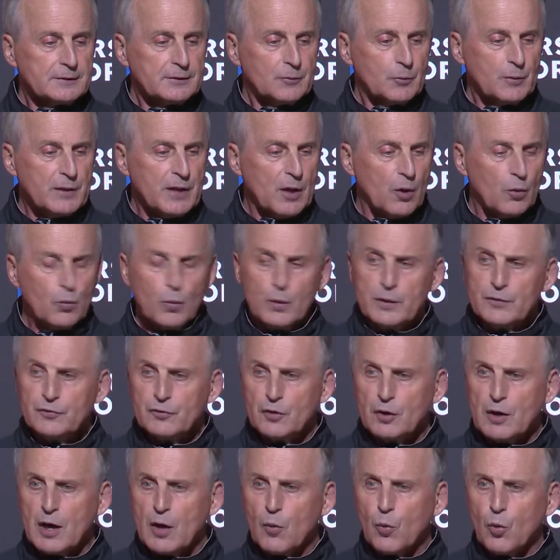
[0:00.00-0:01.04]
we know we
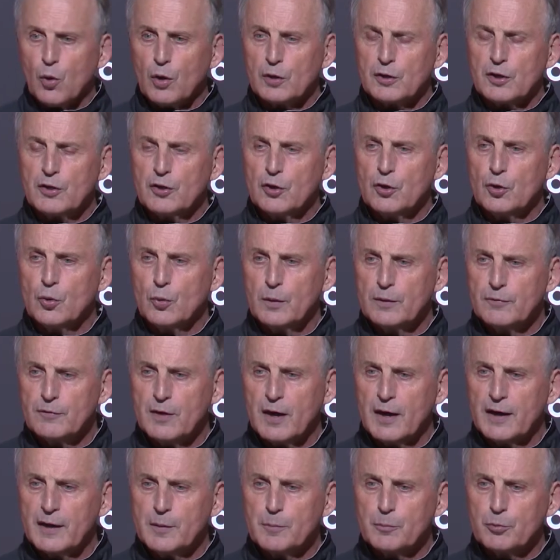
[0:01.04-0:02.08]
still got work to do. We've
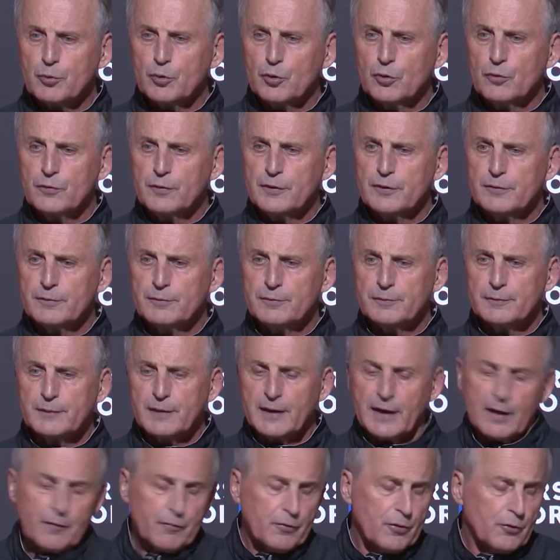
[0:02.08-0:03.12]
got to improve, and
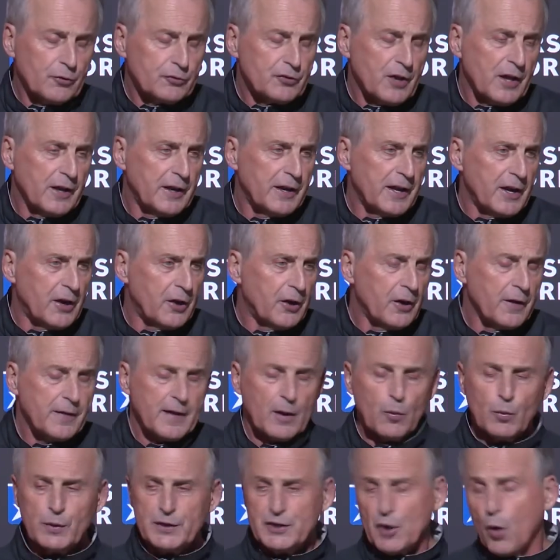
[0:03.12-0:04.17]
there's not an area
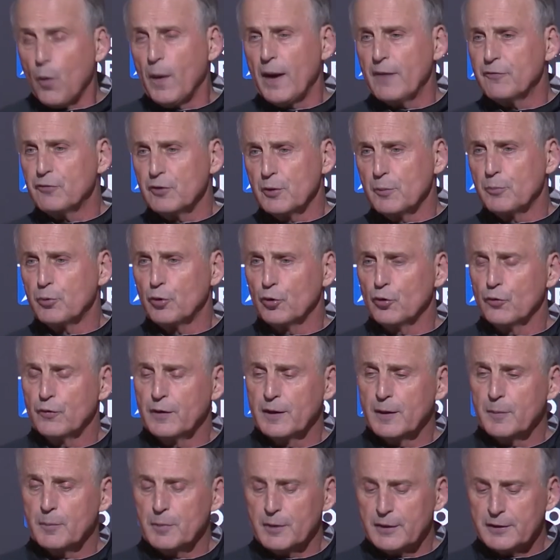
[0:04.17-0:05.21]
that we don't have to improve
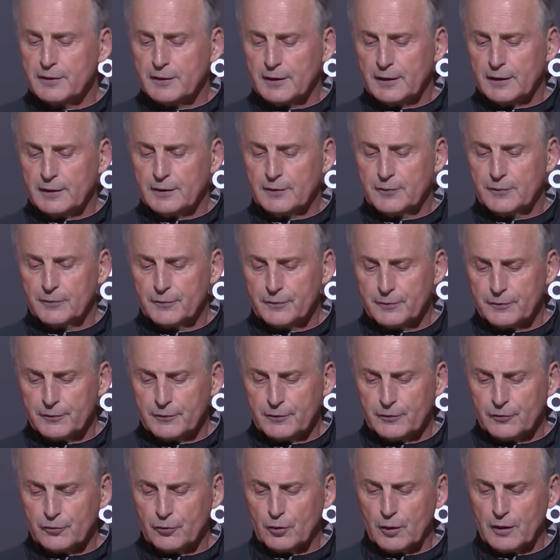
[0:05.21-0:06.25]
in, but. Uh,
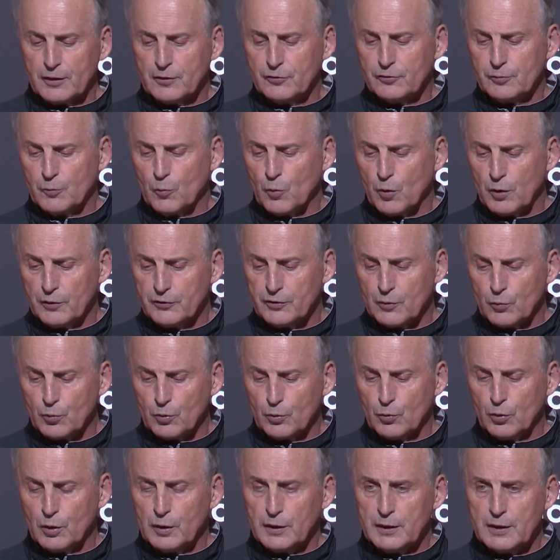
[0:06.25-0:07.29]
certainly some ones that we're
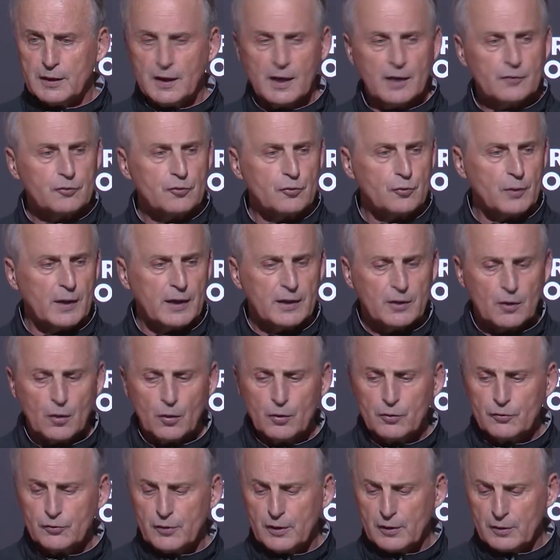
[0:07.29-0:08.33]
really concentrating
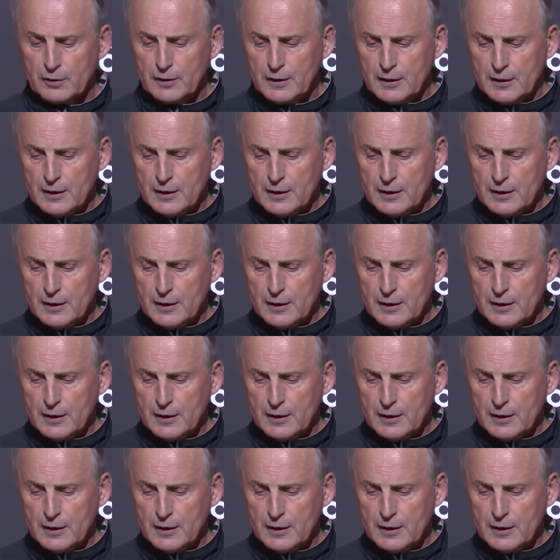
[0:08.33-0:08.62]
on is our